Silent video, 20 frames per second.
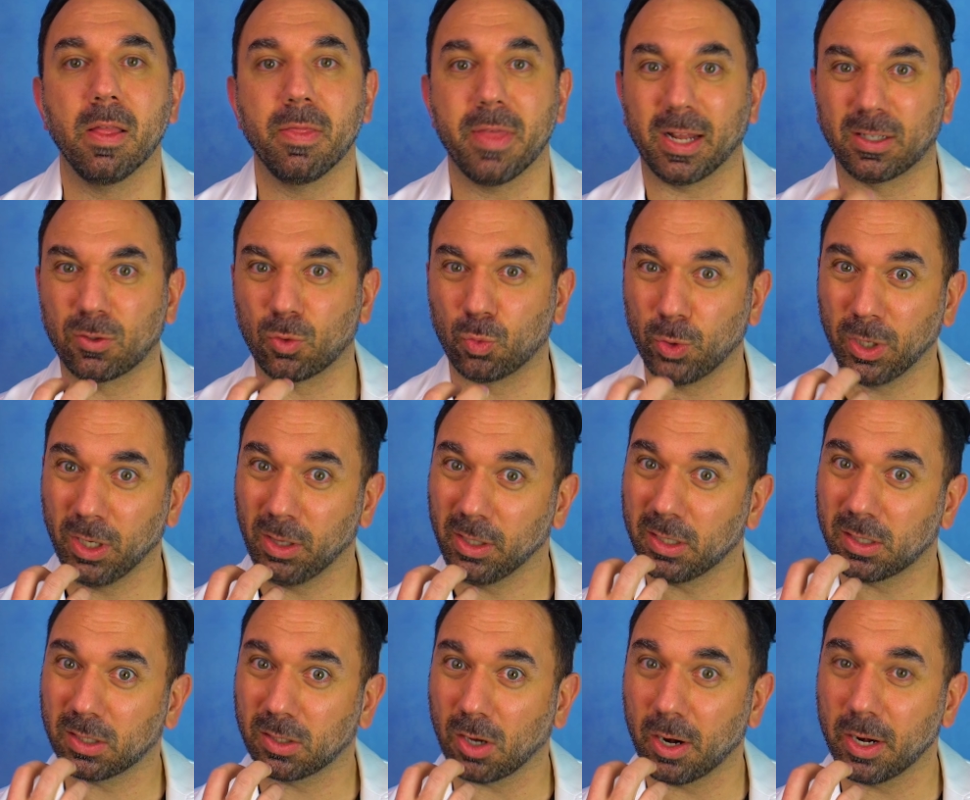that's
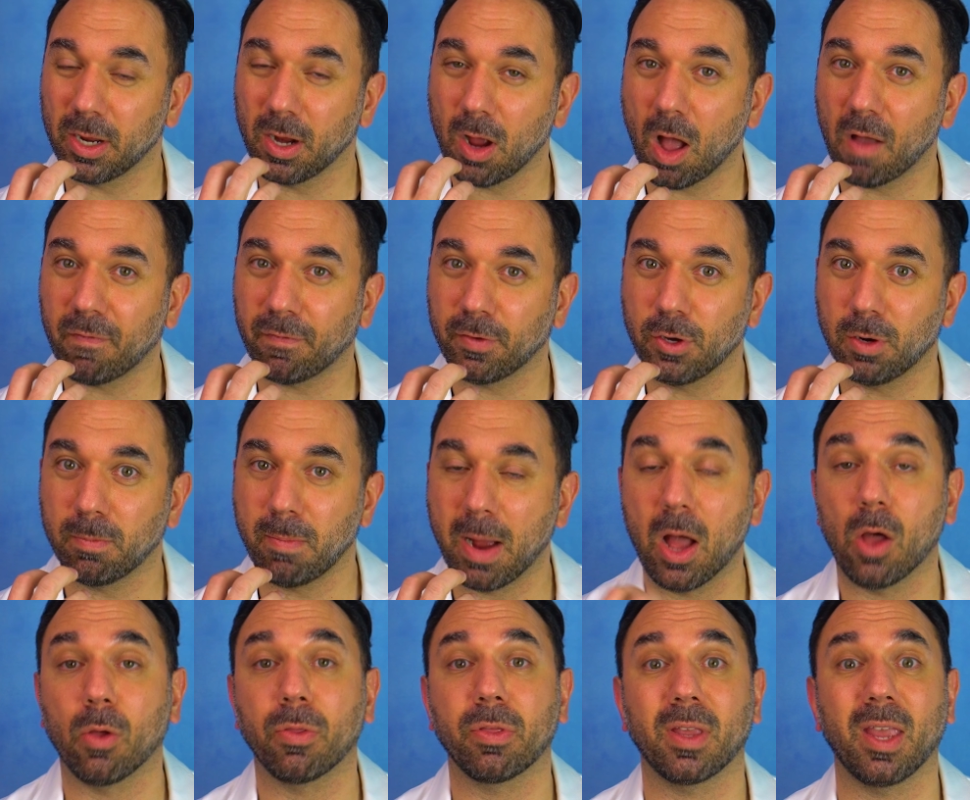really starting off in your
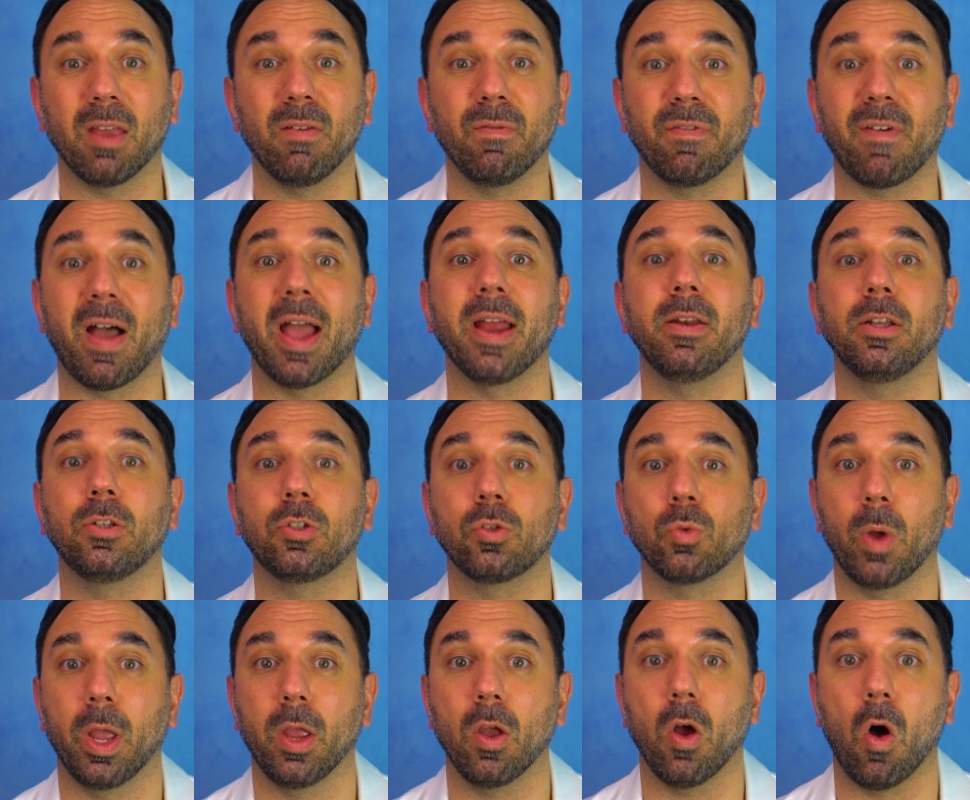mouth can find its
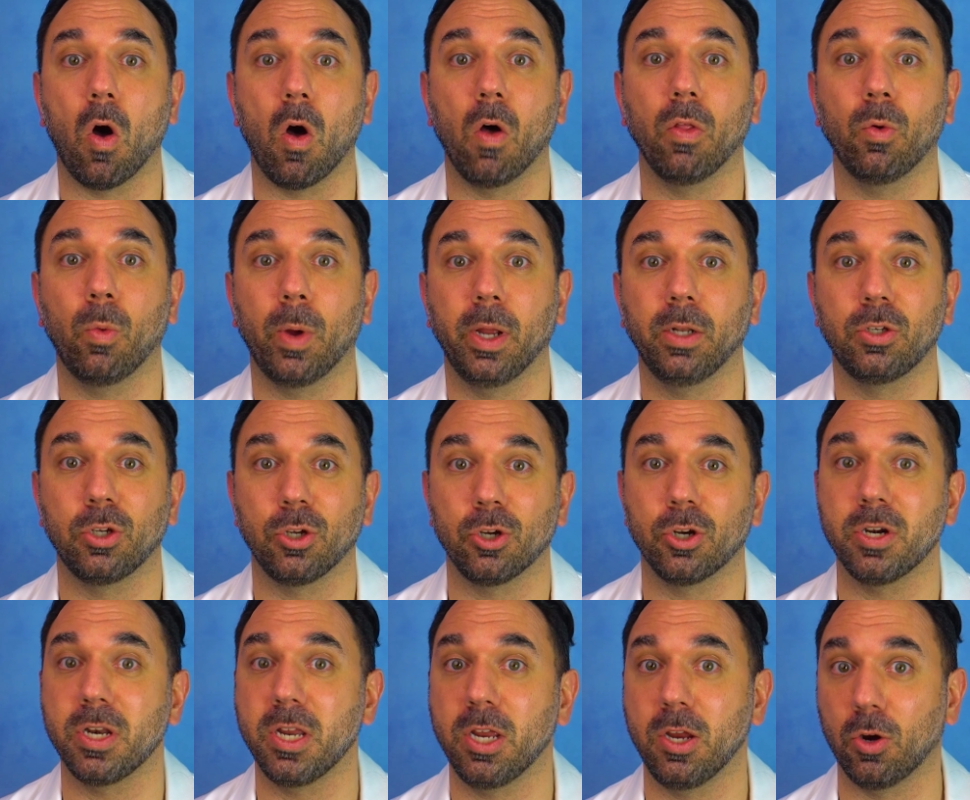way all the way to
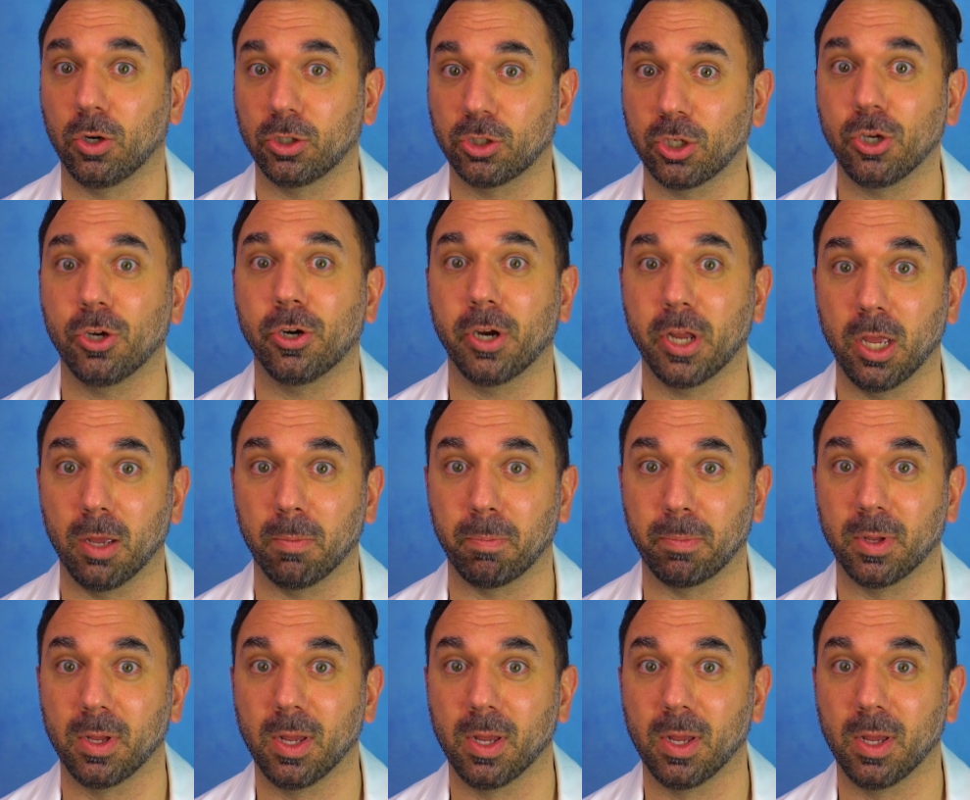your knee or to your hip.